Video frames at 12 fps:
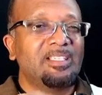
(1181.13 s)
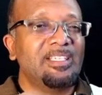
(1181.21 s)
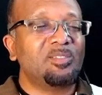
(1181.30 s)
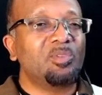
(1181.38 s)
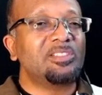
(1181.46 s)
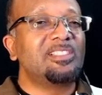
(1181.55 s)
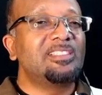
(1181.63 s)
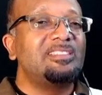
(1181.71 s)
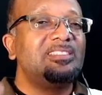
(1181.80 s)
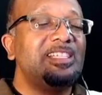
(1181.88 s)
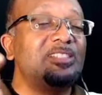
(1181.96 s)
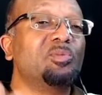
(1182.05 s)
This was the
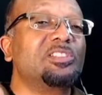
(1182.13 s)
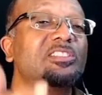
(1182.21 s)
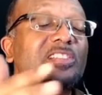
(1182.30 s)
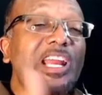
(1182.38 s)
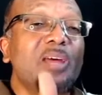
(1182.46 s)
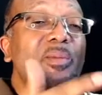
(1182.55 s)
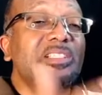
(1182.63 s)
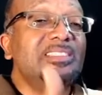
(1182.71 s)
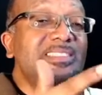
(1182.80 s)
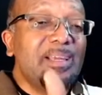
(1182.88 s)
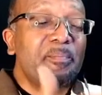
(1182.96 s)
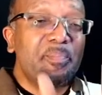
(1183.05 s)
this was
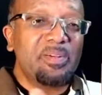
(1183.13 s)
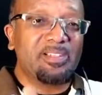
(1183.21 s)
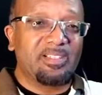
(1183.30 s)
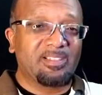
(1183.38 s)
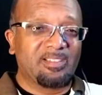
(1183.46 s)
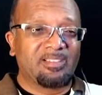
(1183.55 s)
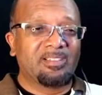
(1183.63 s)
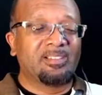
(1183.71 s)
Solomon's temple